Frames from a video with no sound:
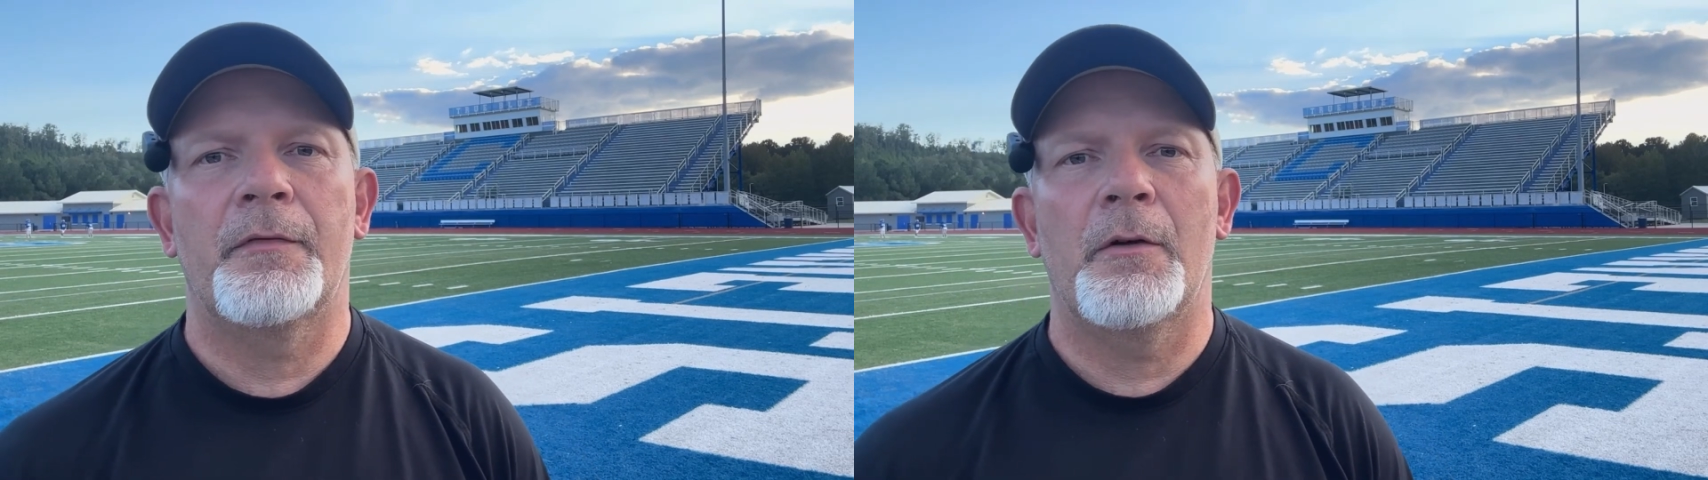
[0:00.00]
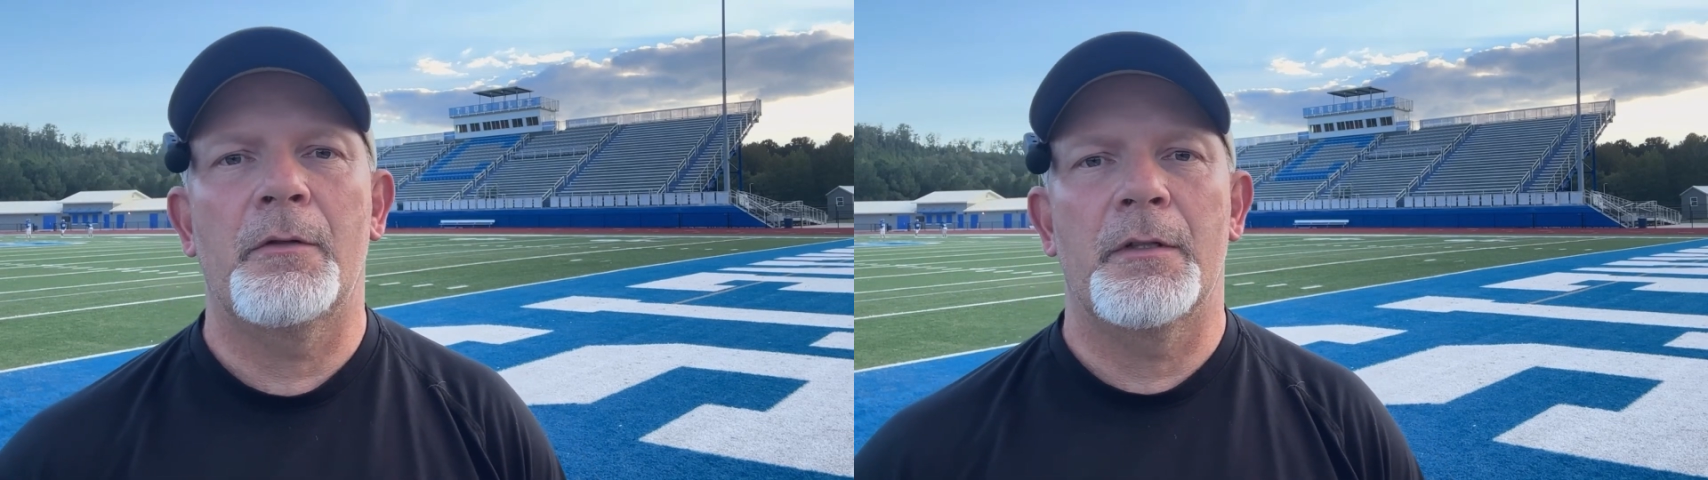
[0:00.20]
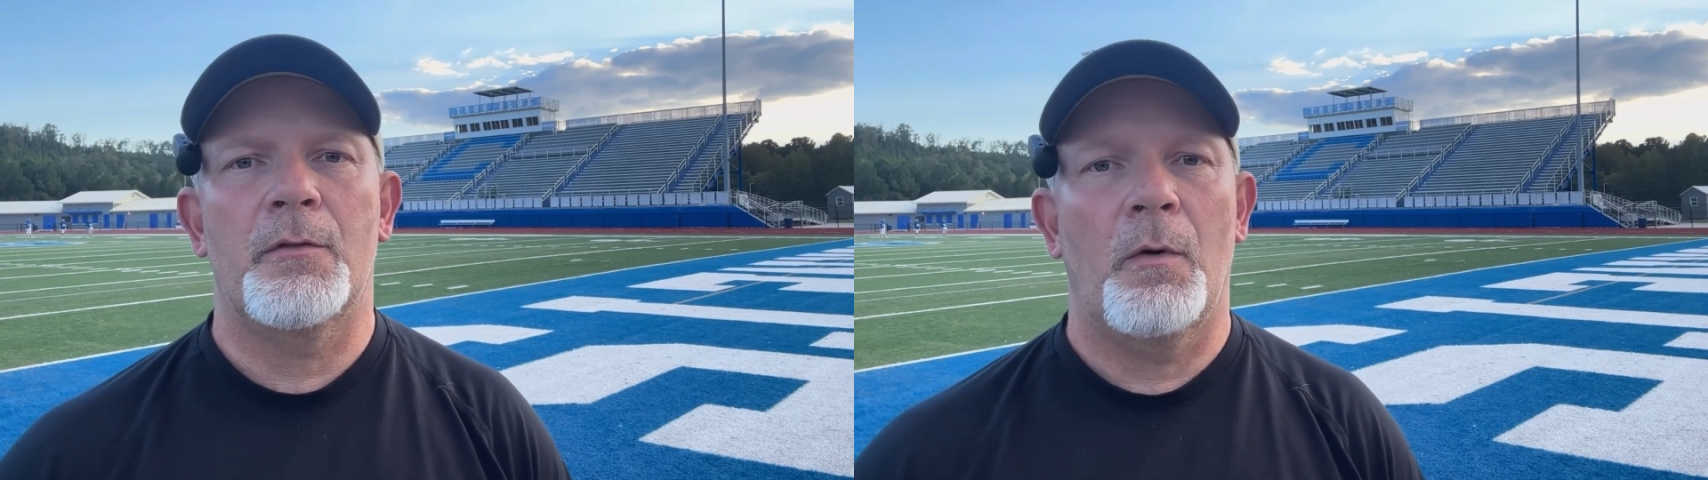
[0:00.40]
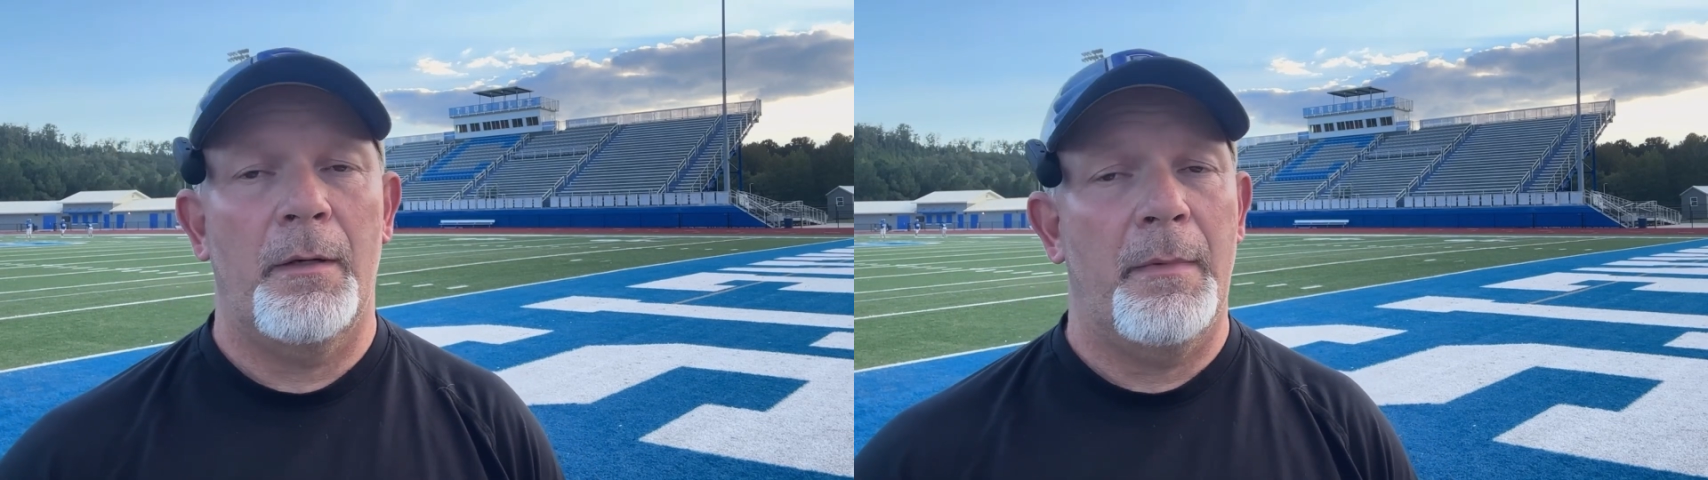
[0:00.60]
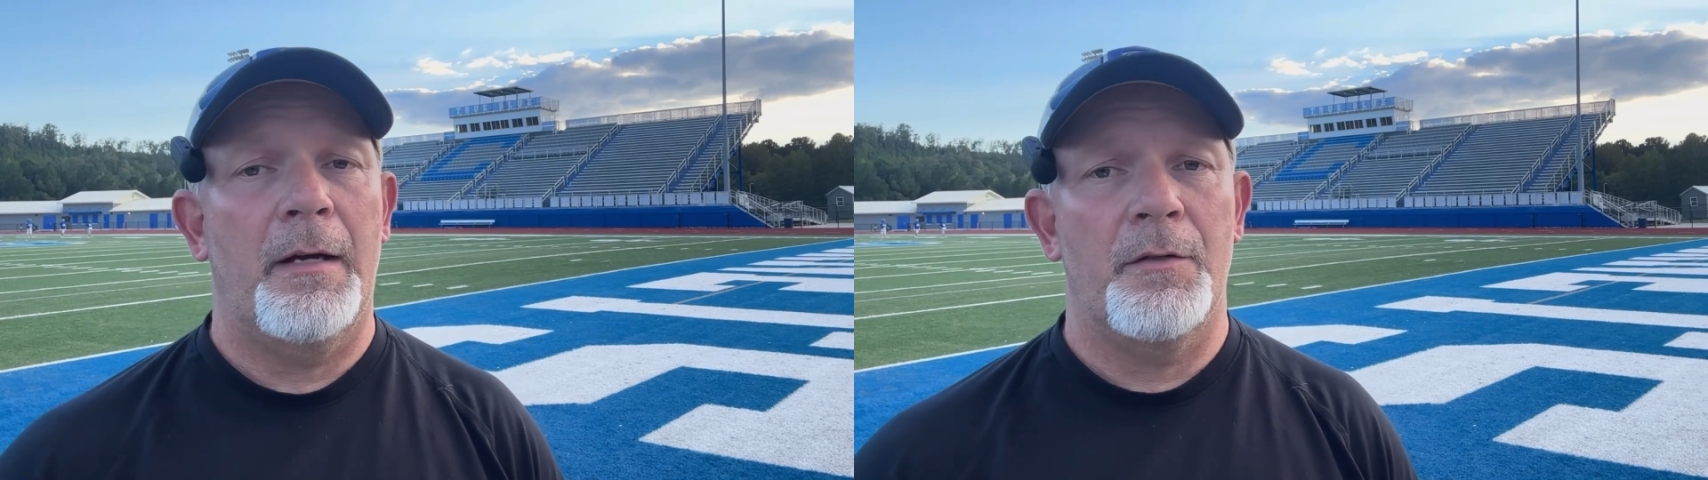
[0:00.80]
focus
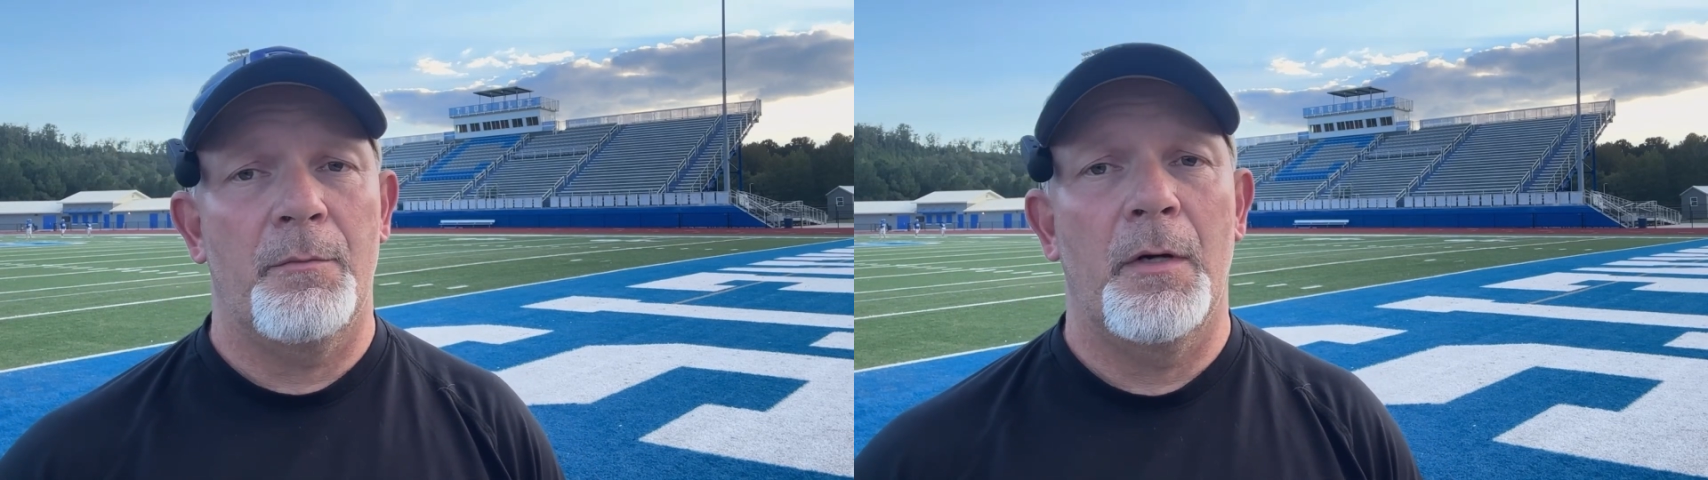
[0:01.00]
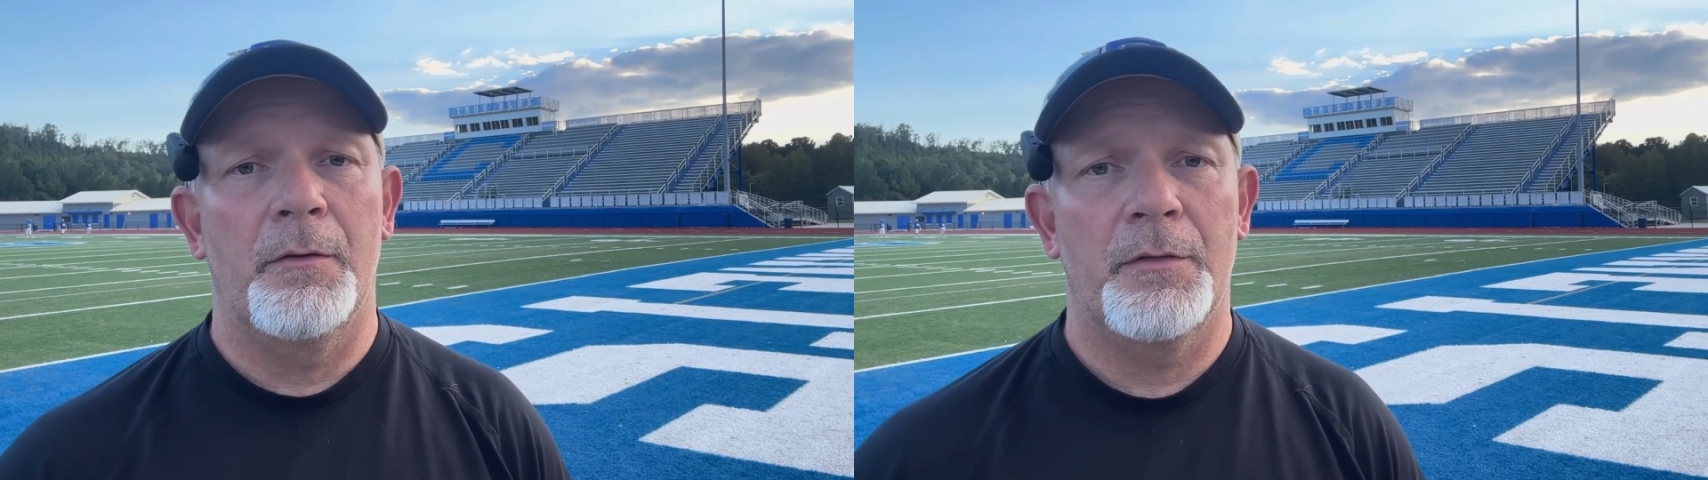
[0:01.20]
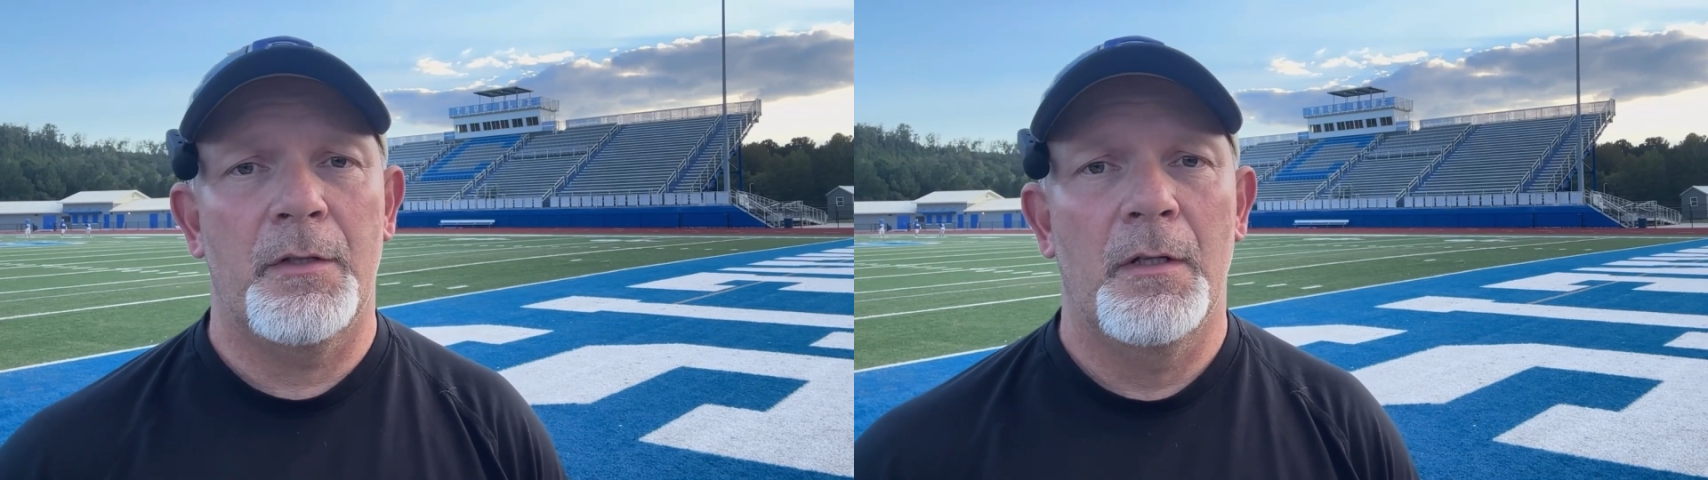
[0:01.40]
where it matters most,